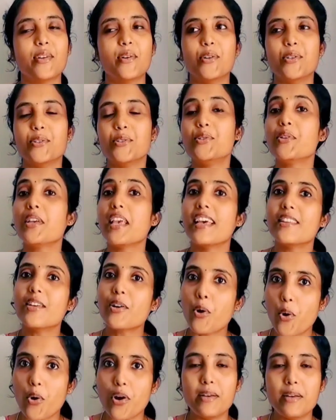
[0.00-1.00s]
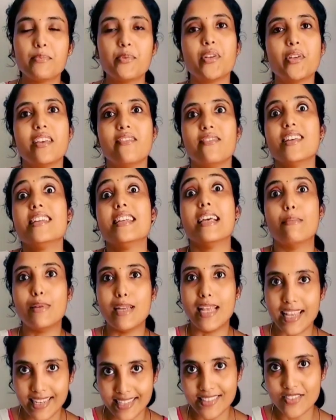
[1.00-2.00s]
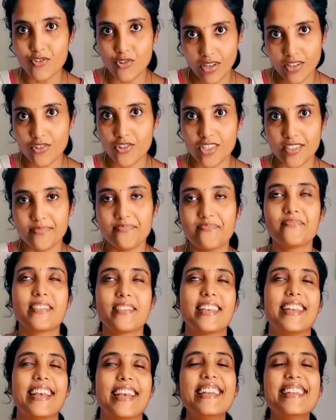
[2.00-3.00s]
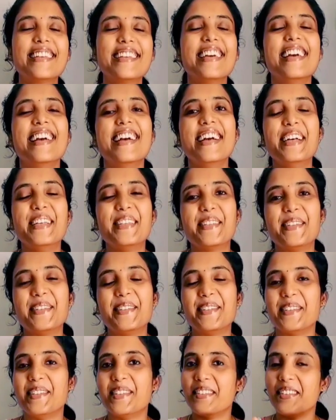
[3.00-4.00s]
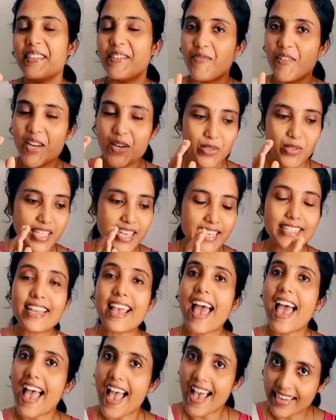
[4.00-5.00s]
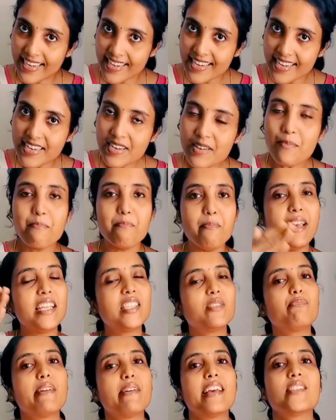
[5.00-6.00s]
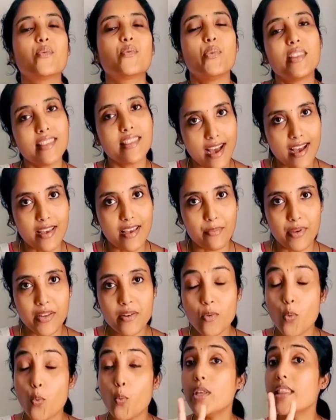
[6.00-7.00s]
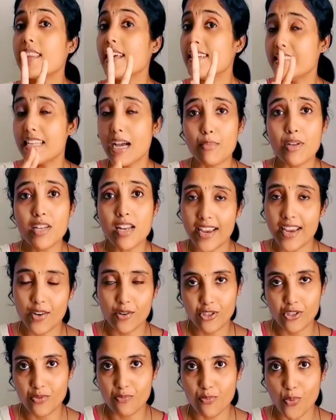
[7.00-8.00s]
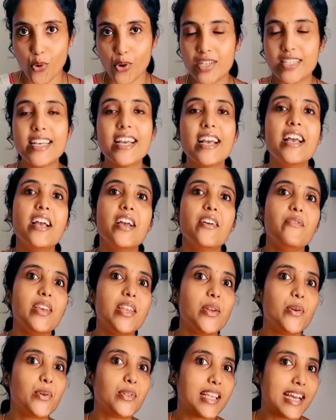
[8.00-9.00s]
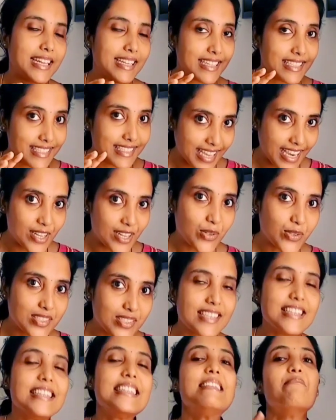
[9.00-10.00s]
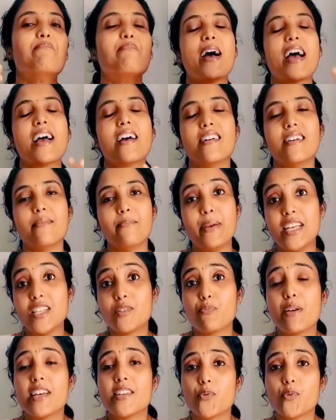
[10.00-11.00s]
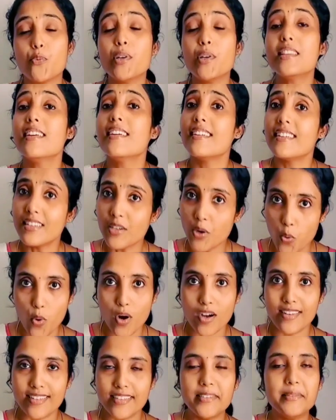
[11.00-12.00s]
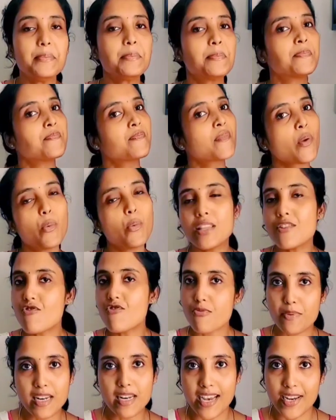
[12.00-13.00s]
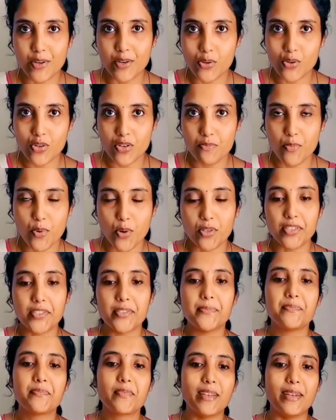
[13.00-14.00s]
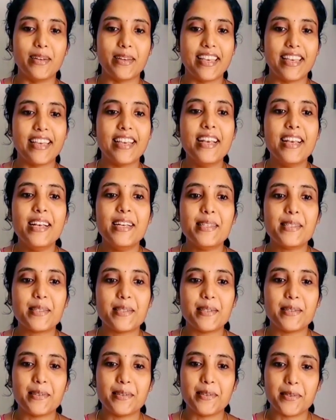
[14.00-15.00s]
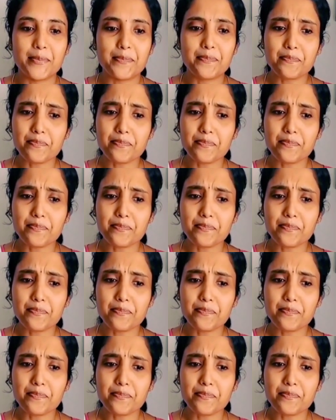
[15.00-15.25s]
together coil up to give the double helix structure, right? So we know that adenine base pairs with thymine with a double hydrogen bond. We know that cytosine base pairs with guanine with a triple hydrogen bond. Okay, so